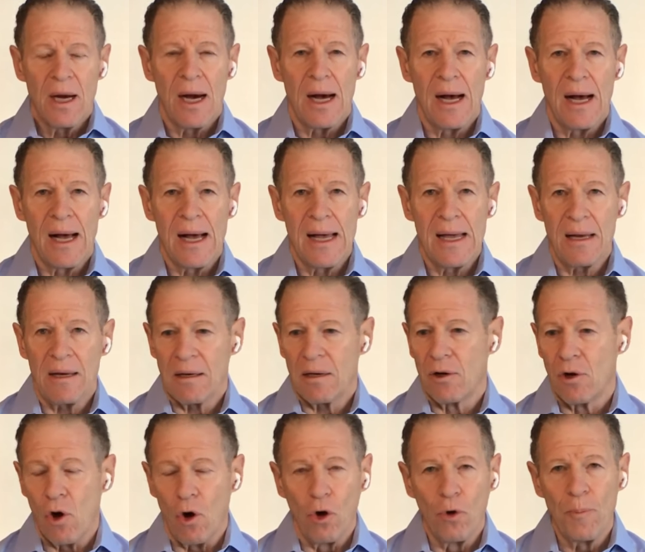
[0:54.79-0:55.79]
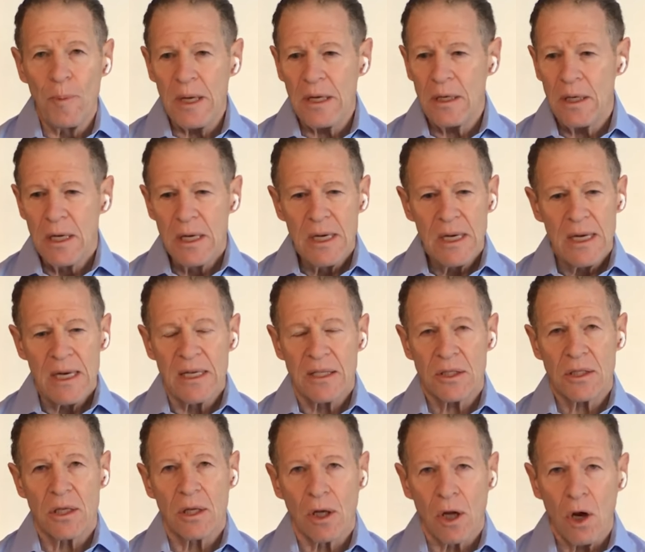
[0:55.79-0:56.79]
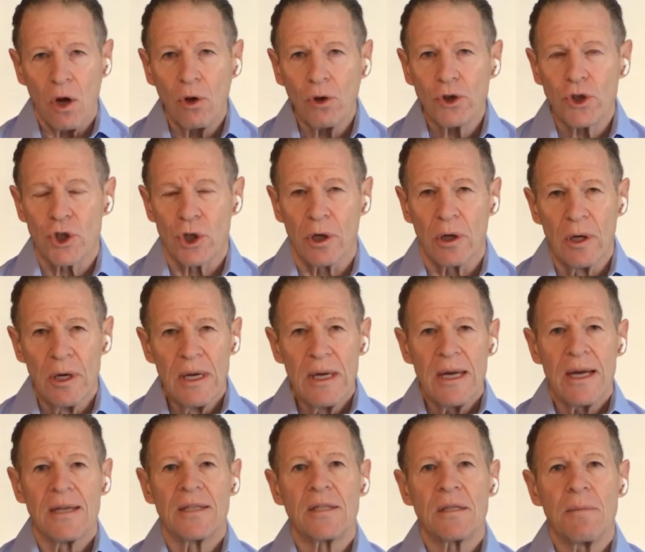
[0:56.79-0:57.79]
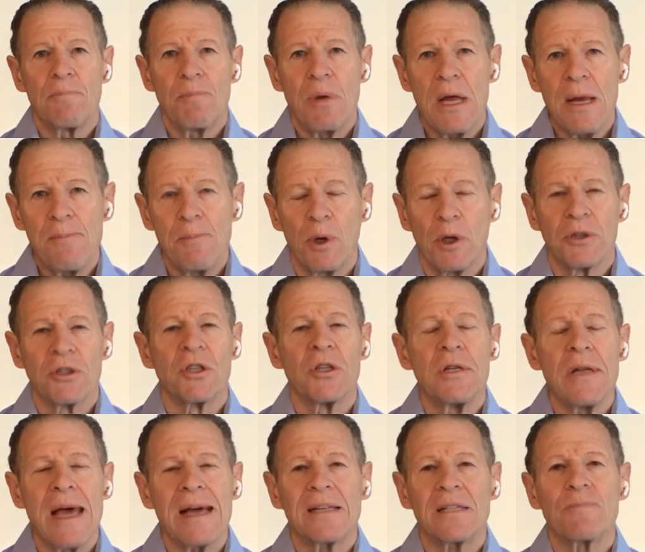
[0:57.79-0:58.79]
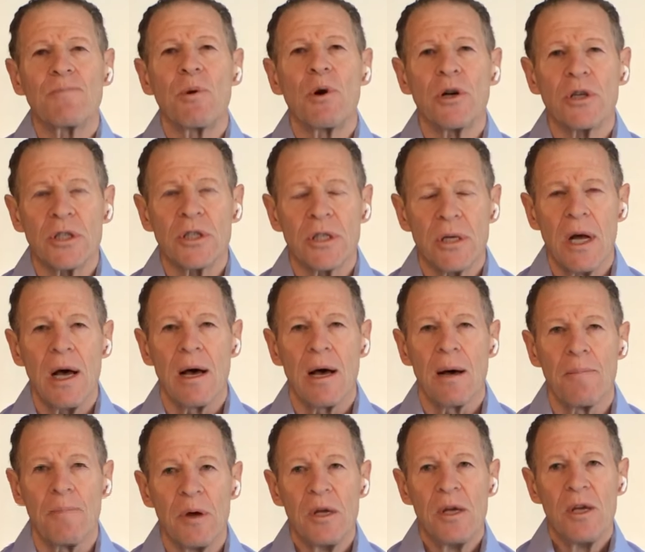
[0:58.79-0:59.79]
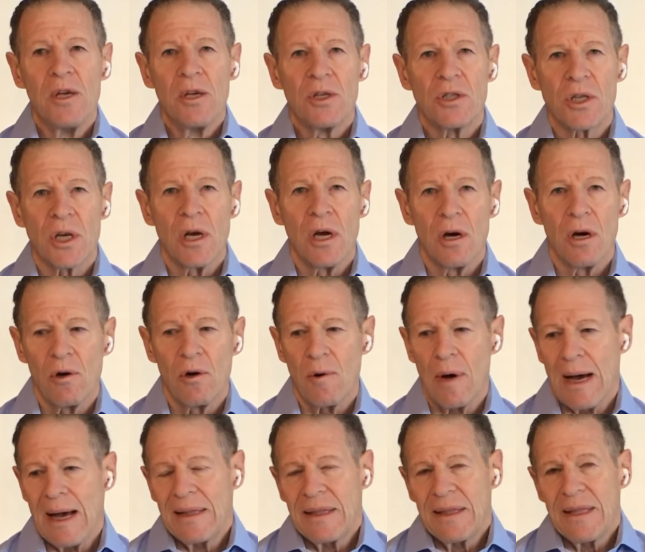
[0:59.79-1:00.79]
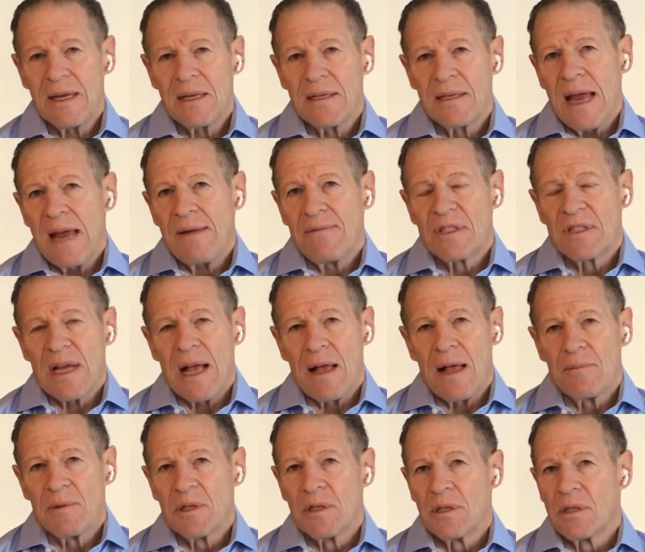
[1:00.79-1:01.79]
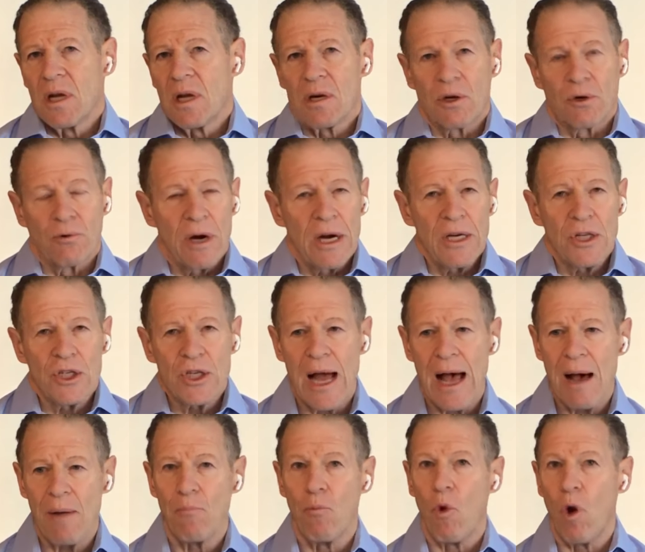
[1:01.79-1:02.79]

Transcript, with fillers: Uh, Goldman, it's the culture. It's the people. to next person up. So I think David has done a great job.